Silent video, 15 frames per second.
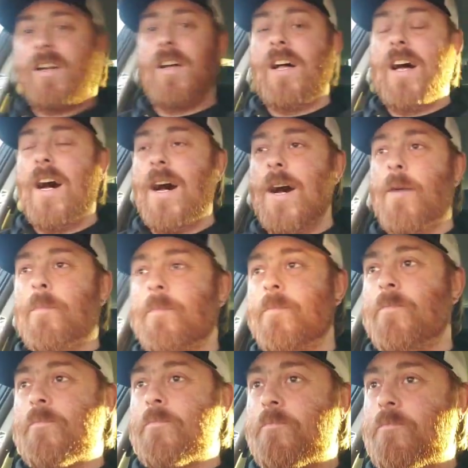
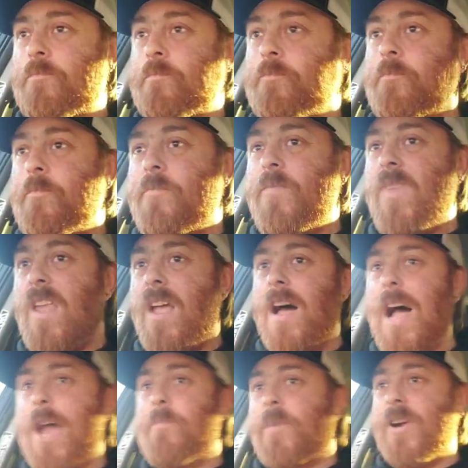
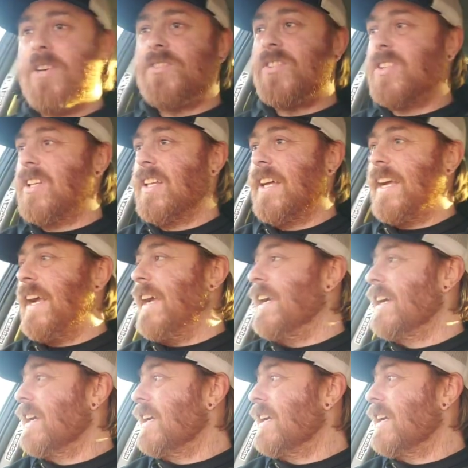I personally,